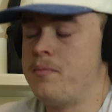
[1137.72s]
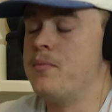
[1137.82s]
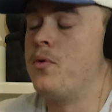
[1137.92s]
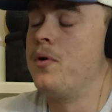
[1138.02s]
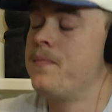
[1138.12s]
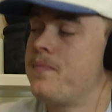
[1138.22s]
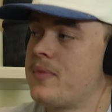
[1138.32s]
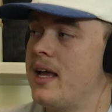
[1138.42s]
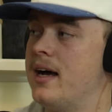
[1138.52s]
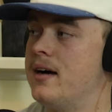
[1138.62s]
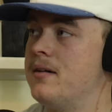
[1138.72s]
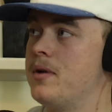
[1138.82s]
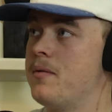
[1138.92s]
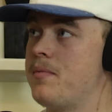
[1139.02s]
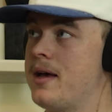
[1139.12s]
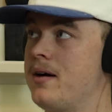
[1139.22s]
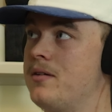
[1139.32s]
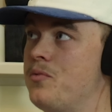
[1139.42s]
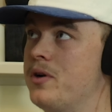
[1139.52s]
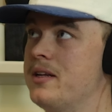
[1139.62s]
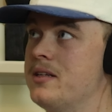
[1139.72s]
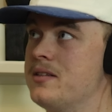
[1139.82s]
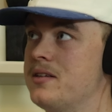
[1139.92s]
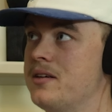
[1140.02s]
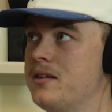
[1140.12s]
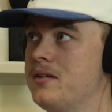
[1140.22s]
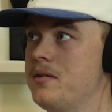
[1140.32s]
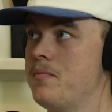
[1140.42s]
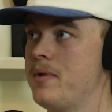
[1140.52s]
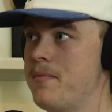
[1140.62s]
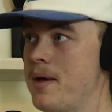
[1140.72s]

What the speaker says: a bit more about what it is to be a